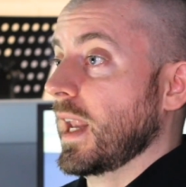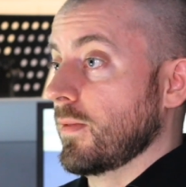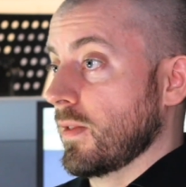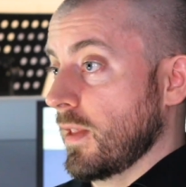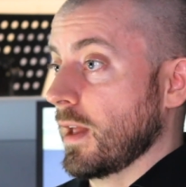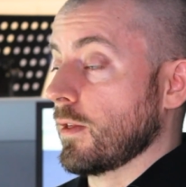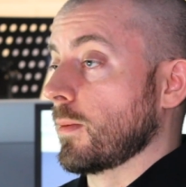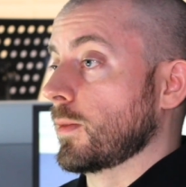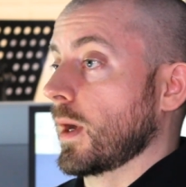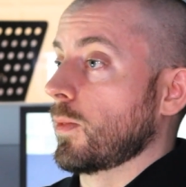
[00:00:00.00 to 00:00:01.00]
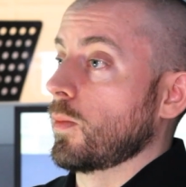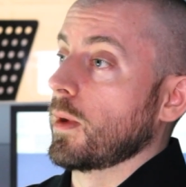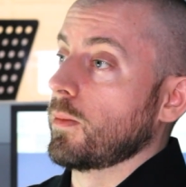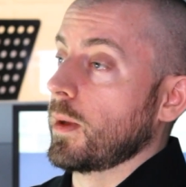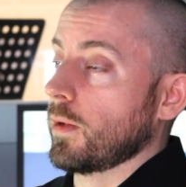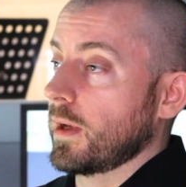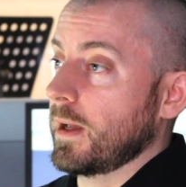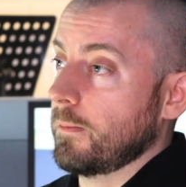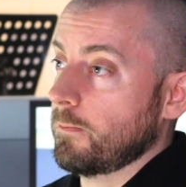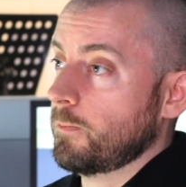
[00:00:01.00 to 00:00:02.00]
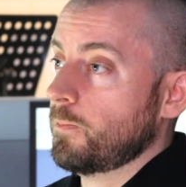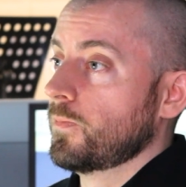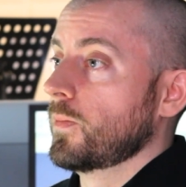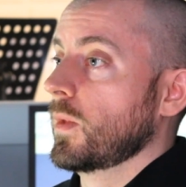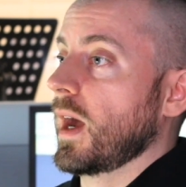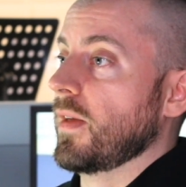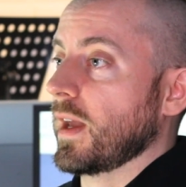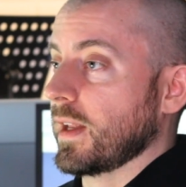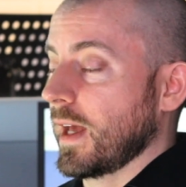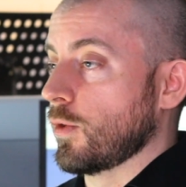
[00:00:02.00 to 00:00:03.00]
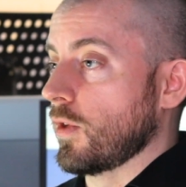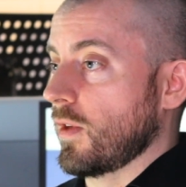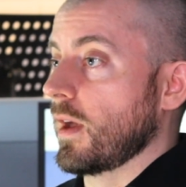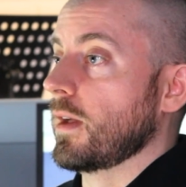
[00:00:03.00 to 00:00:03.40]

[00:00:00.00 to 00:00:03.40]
And even then, sometimes we bring people in and they can actually